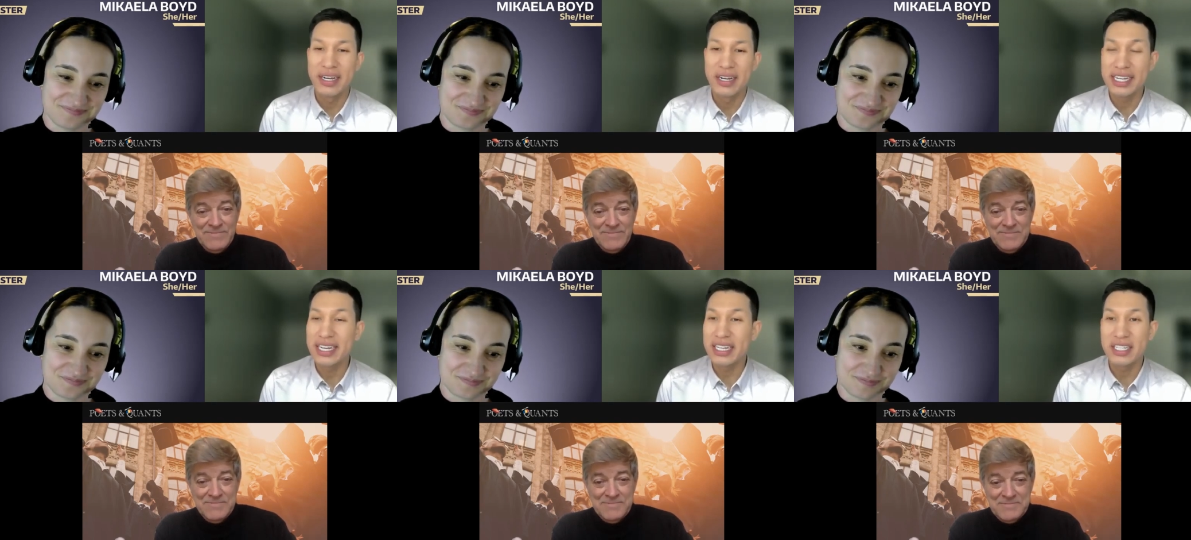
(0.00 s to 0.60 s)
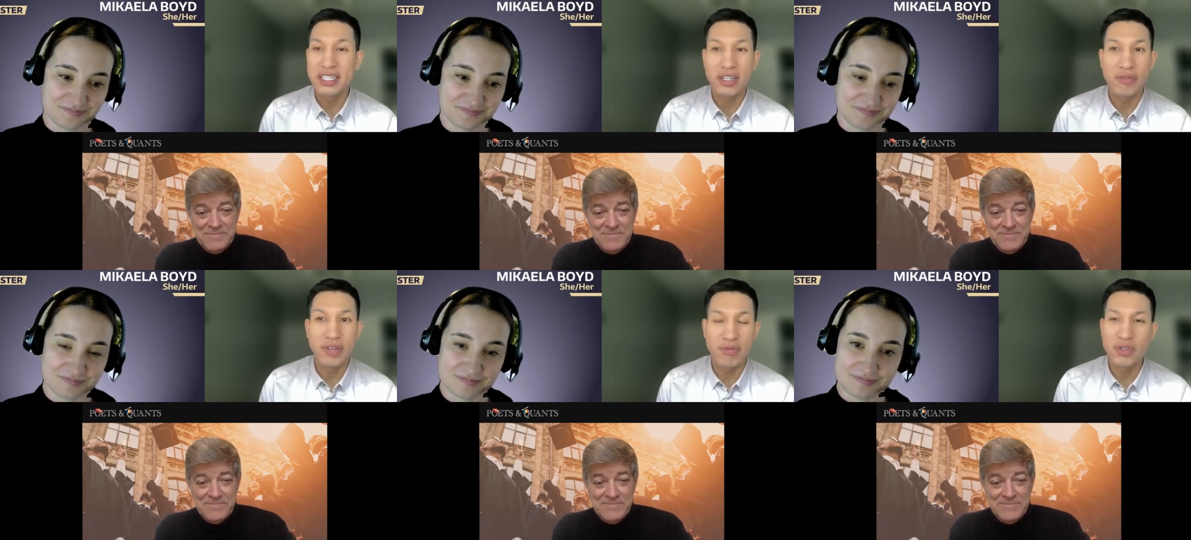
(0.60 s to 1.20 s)
Speaker 1: again at the start
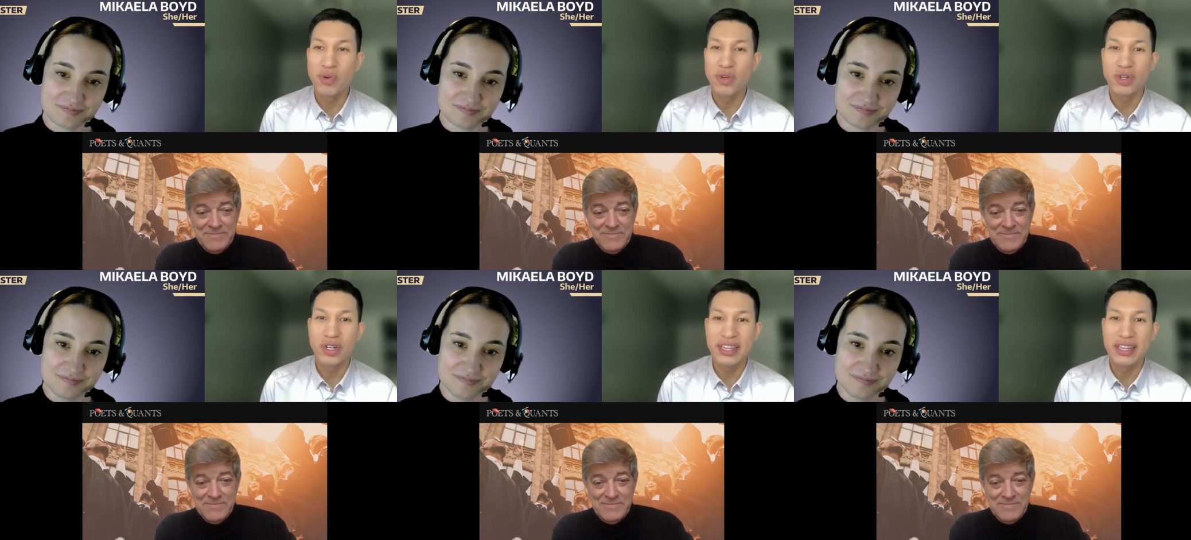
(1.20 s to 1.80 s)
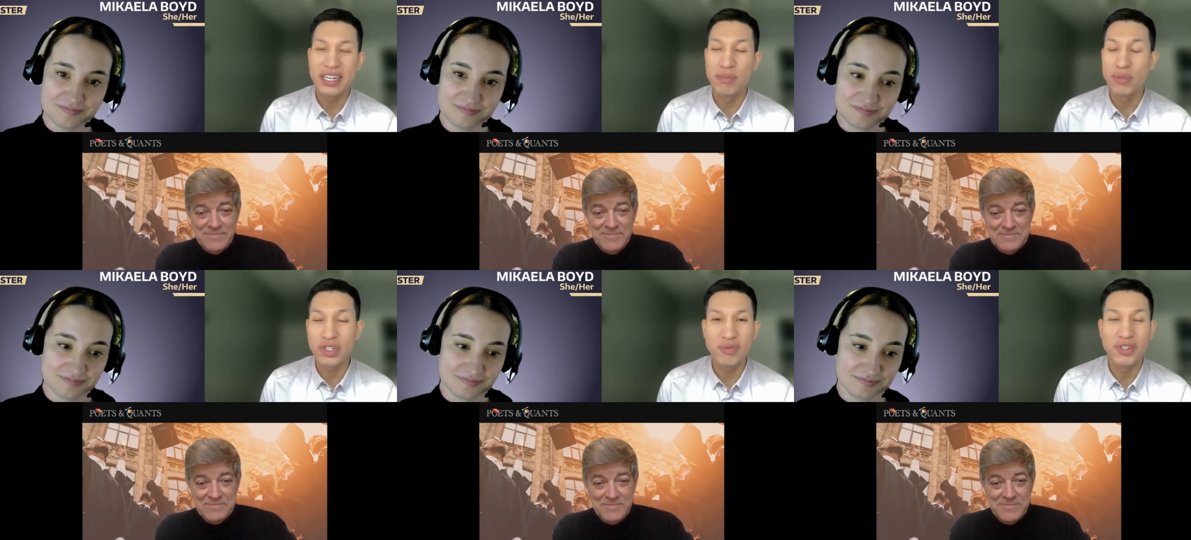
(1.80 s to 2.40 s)
of every quarter, and that
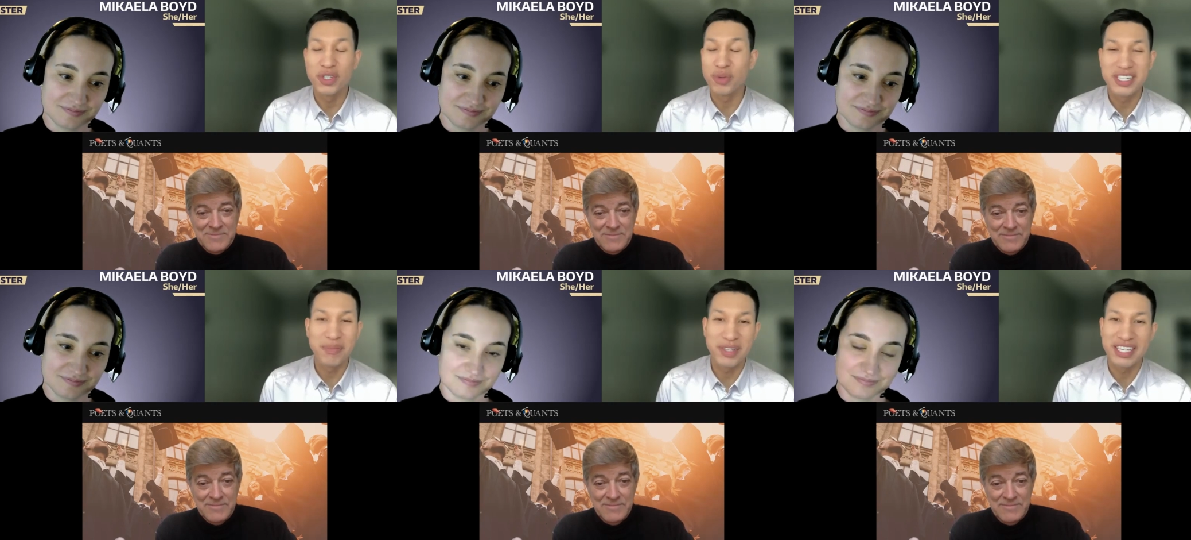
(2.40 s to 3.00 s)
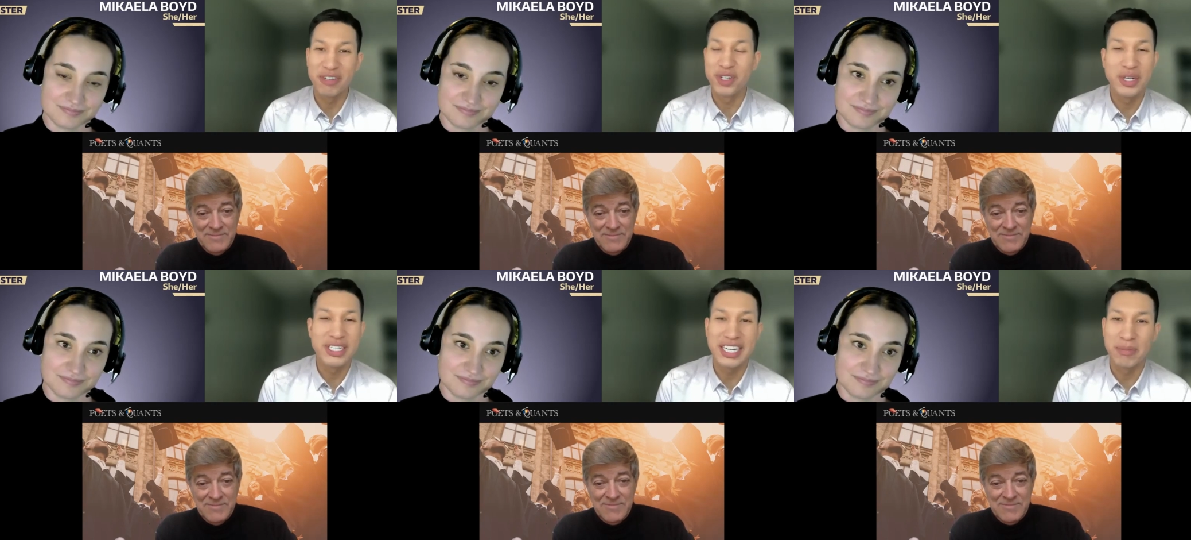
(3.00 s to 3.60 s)
immersion was always something that we
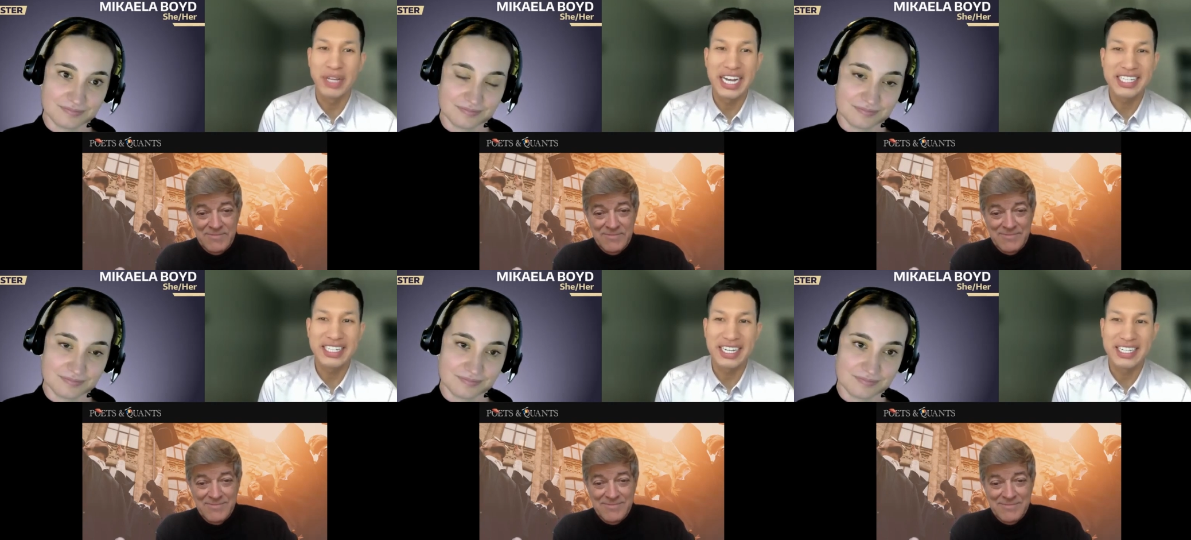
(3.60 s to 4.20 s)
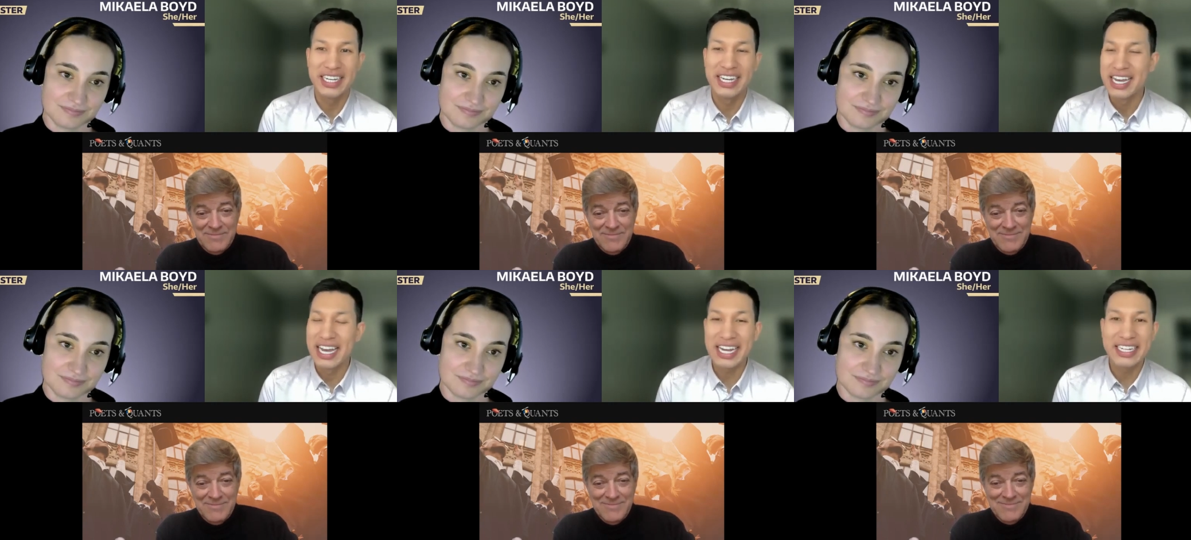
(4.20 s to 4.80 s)
always had a blast at
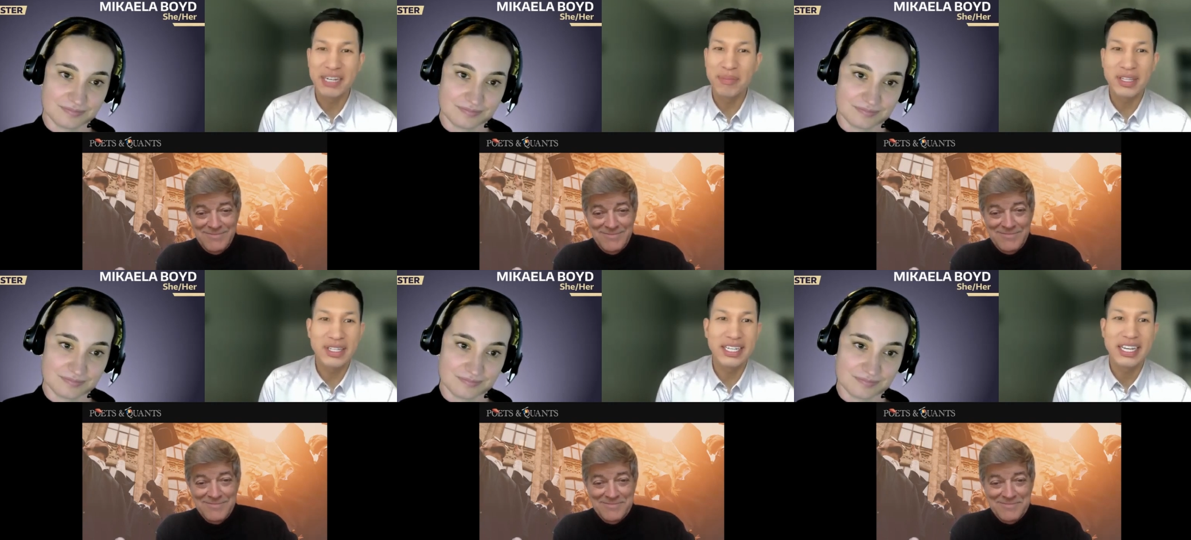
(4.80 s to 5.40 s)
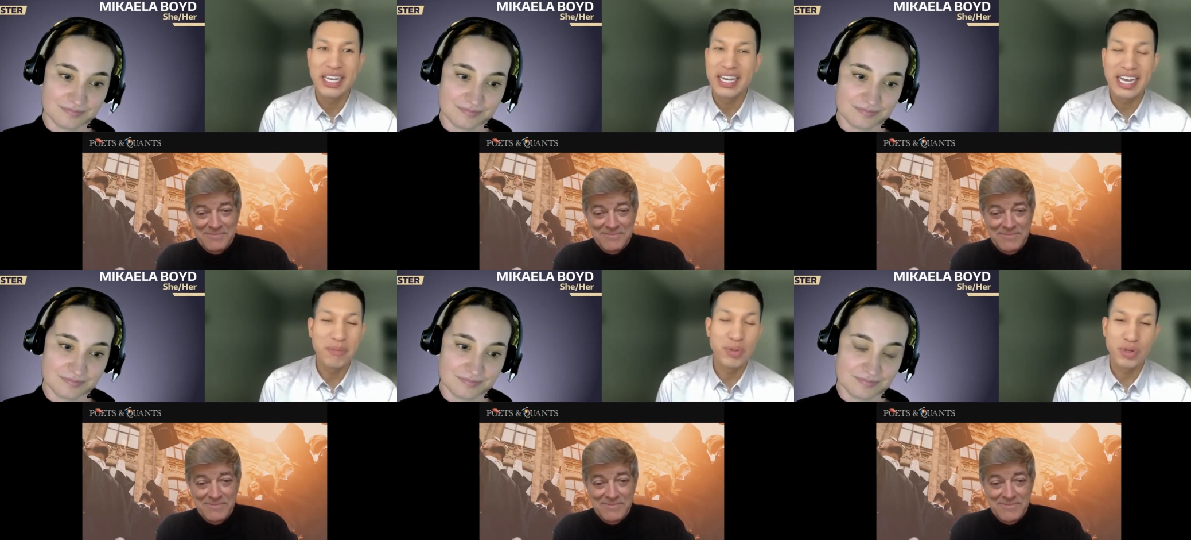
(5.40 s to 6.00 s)
academically
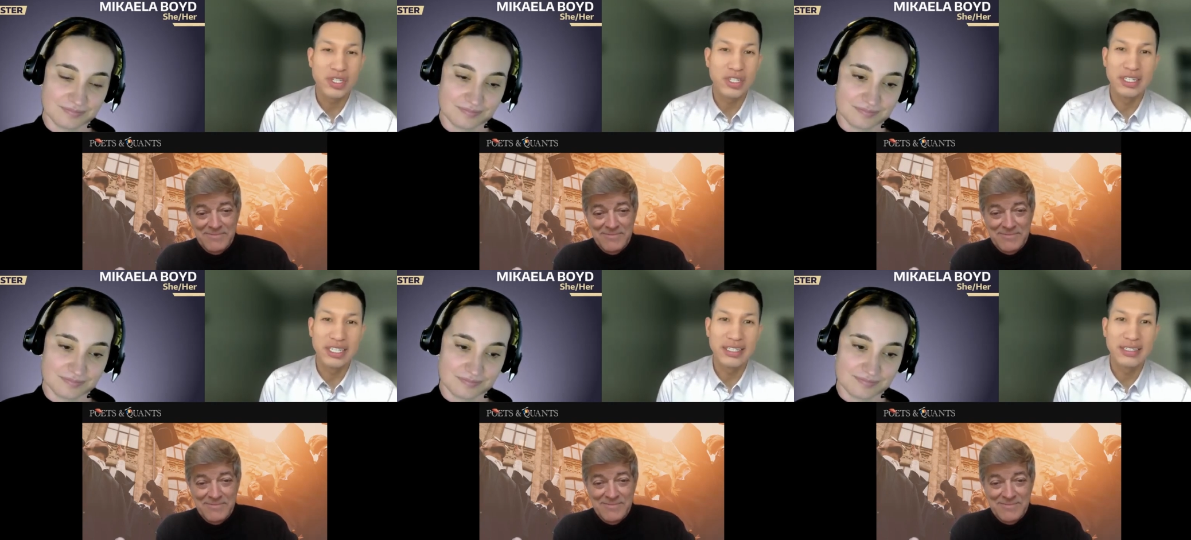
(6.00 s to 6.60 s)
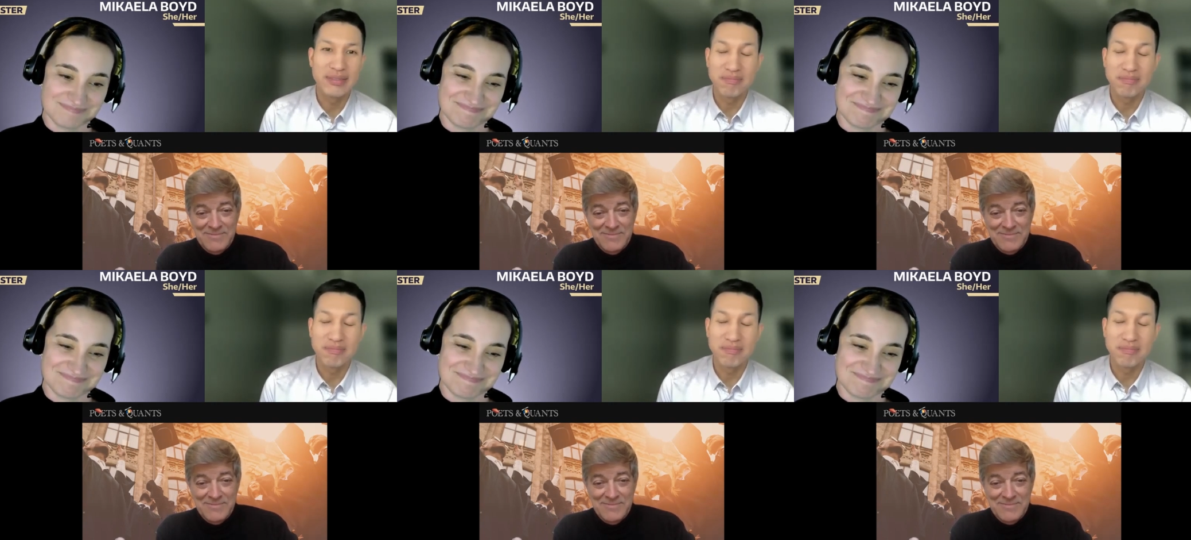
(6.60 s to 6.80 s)
and personally.